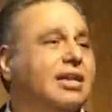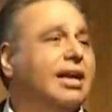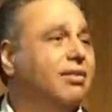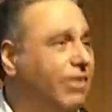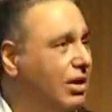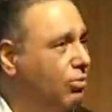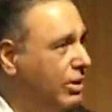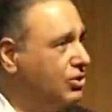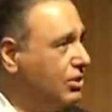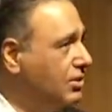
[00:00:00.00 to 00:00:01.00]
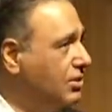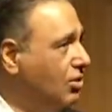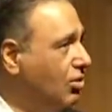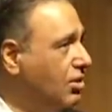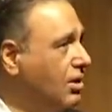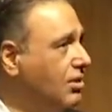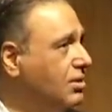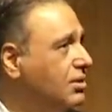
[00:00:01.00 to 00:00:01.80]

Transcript: clarifying questions or